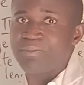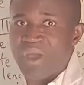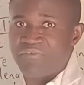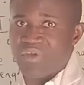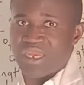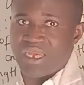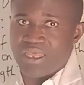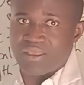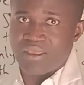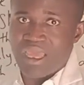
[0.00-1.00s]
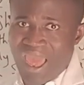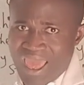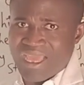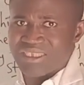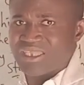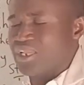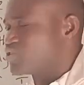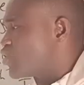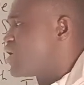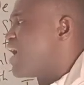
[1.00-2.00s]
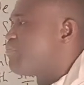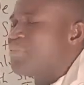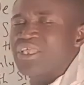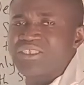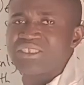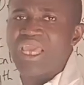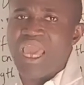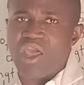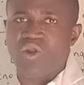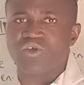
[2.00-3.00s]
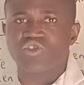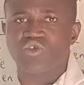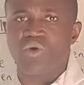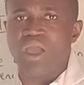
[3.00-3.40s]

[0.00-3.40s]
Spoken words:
perfectly. Are you getting it? So you have plenty errors to